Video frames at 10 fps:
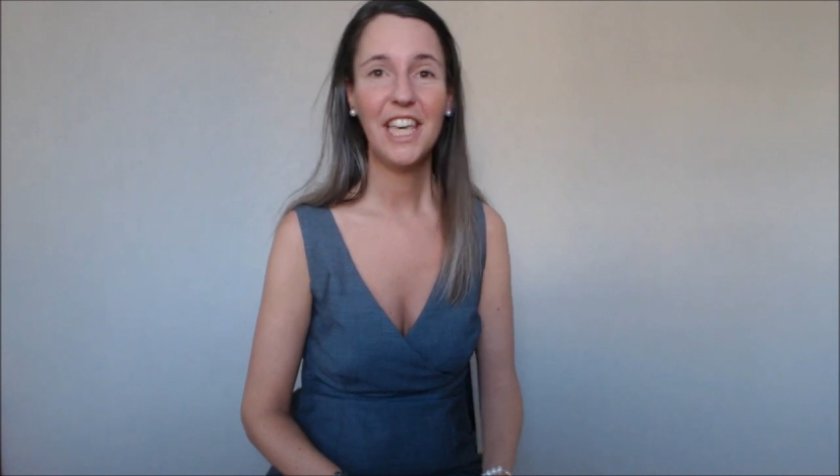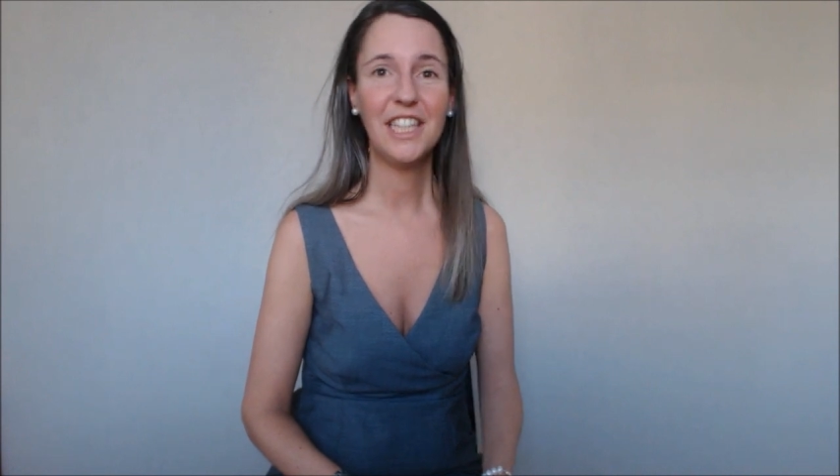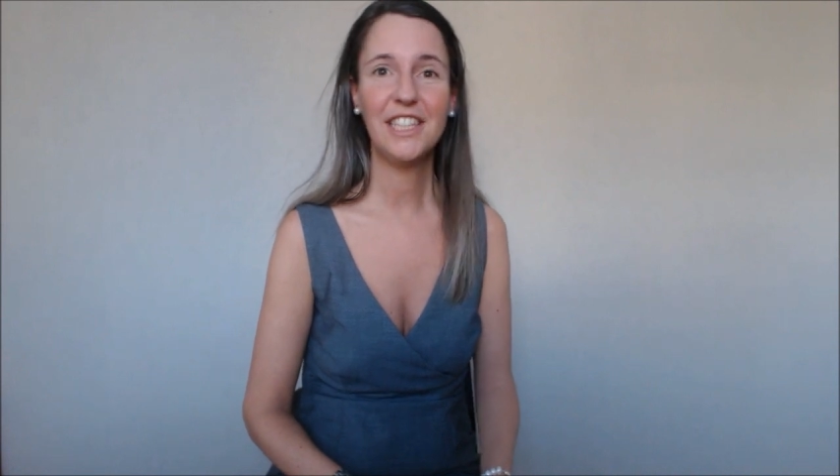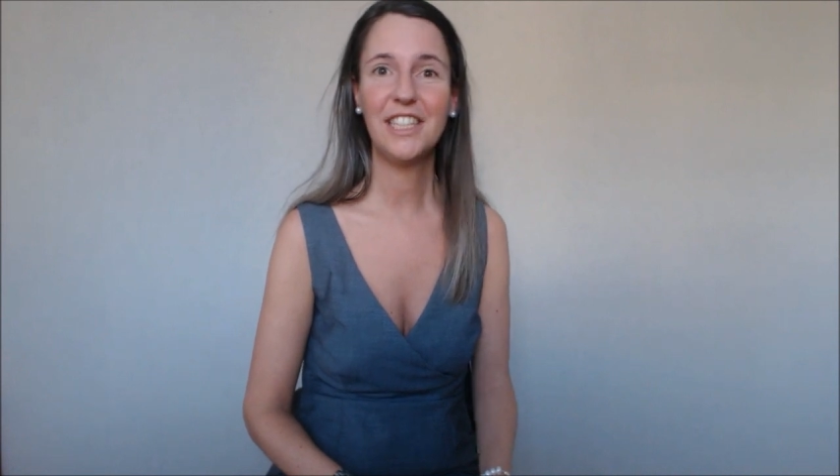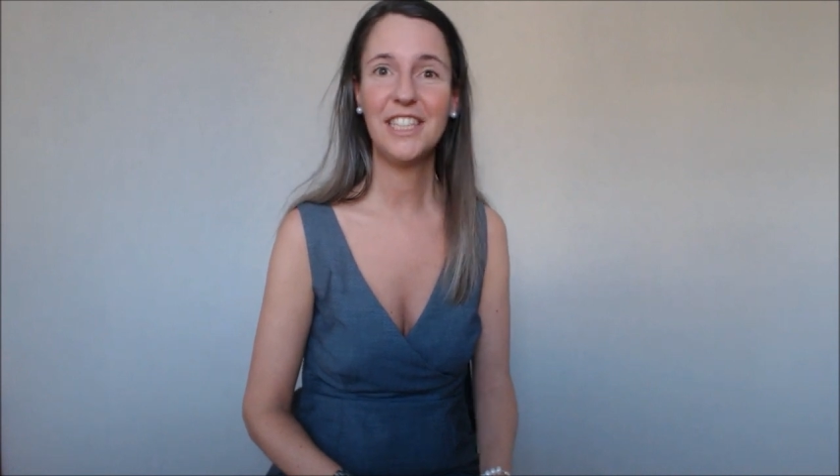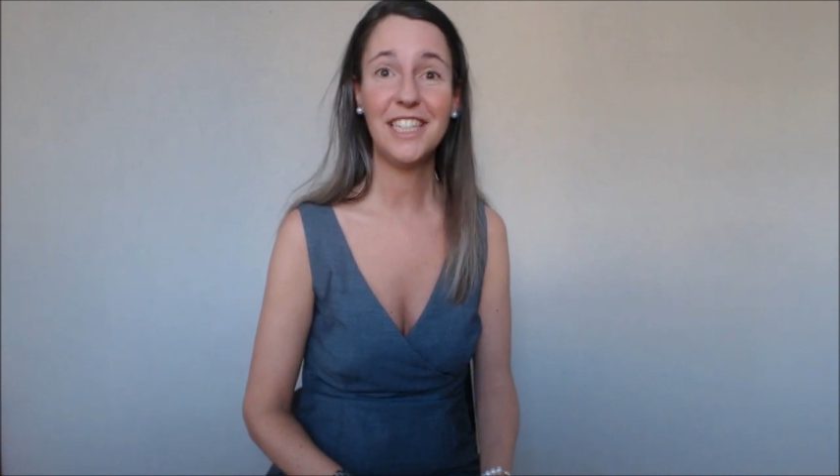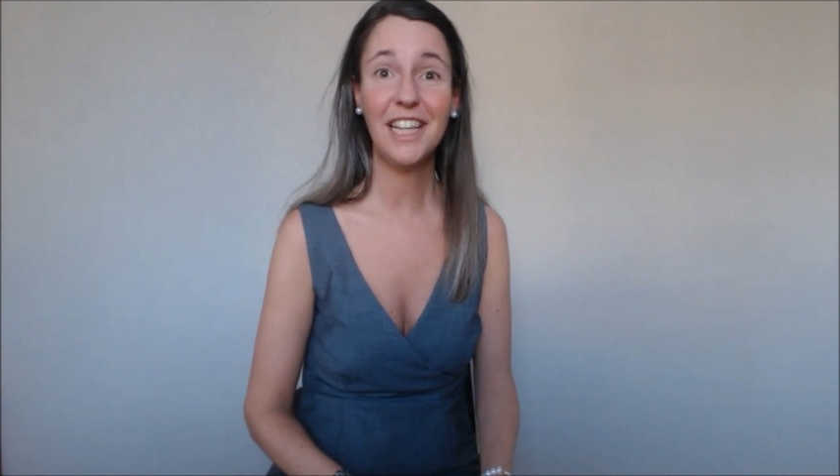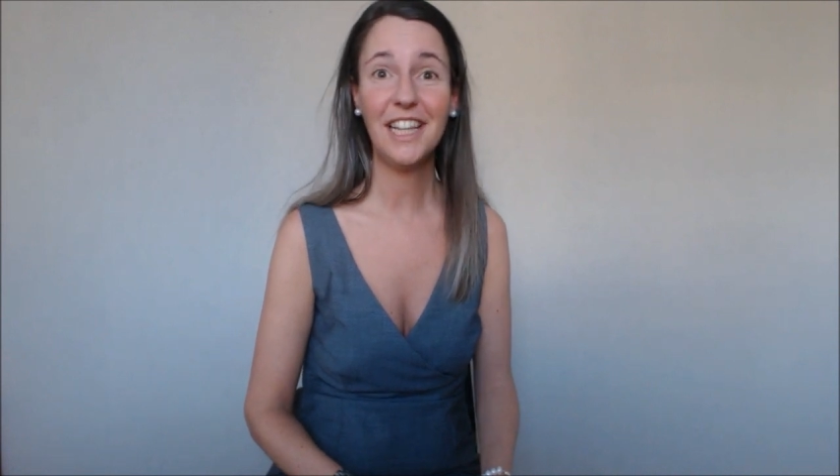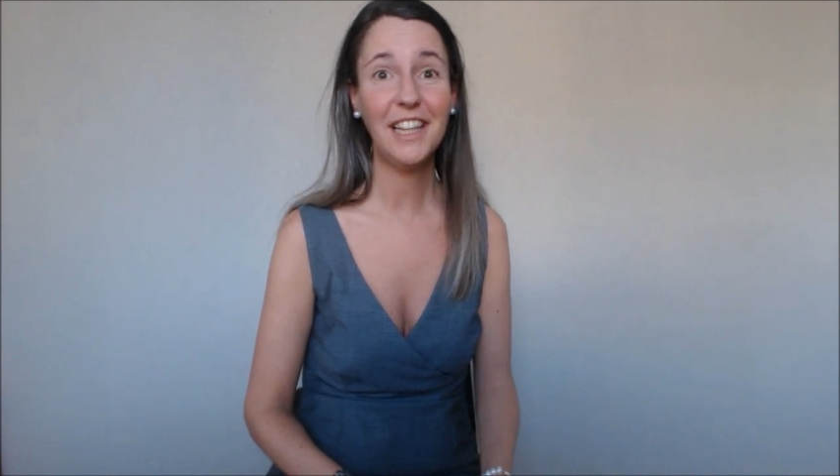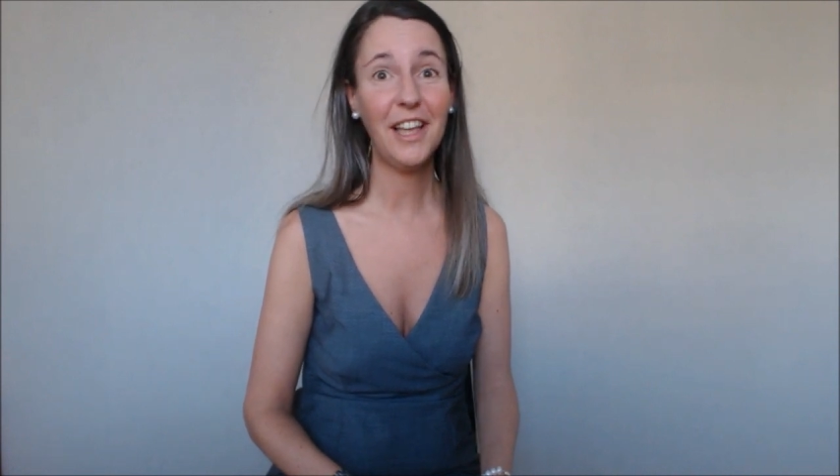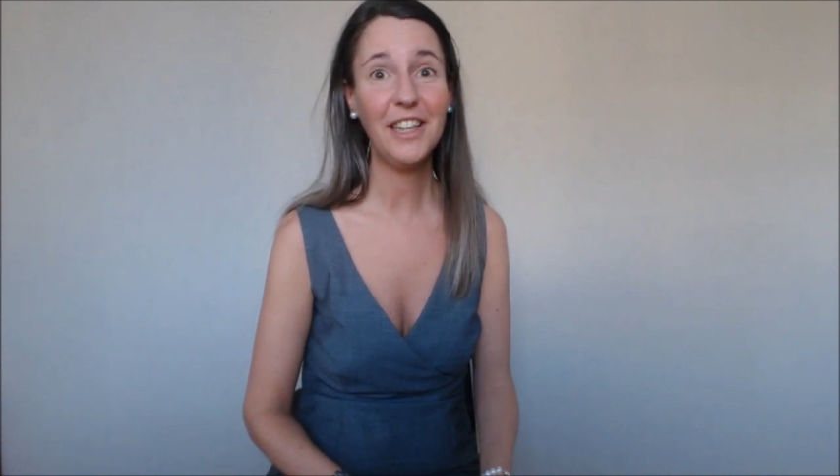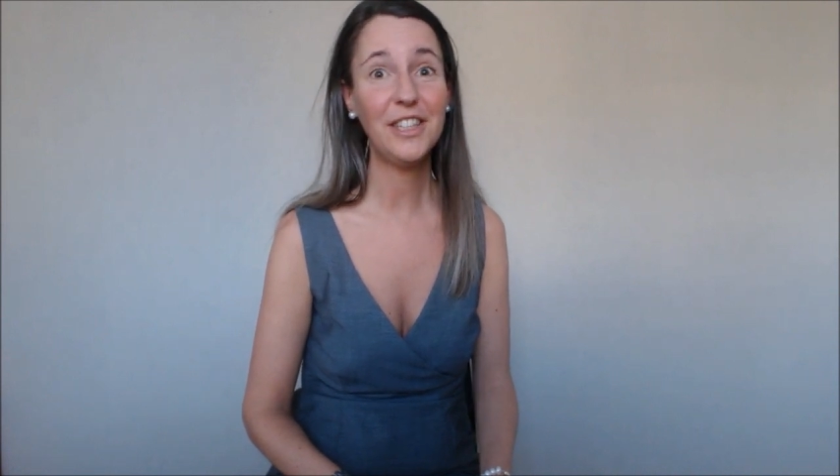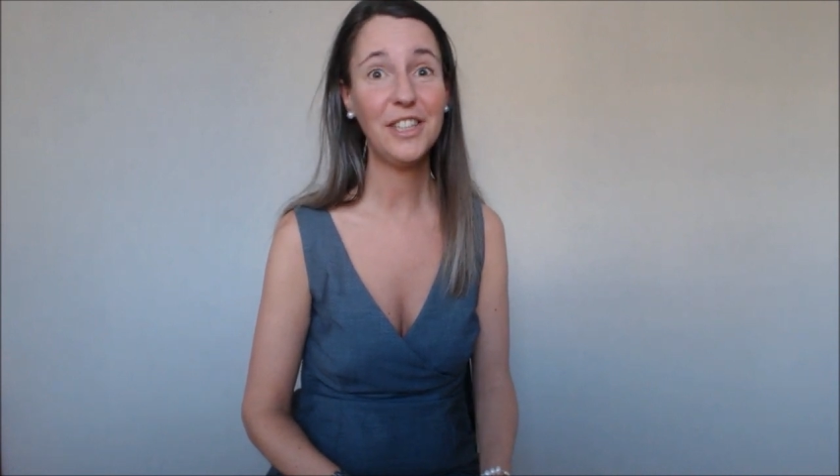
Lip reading: It's still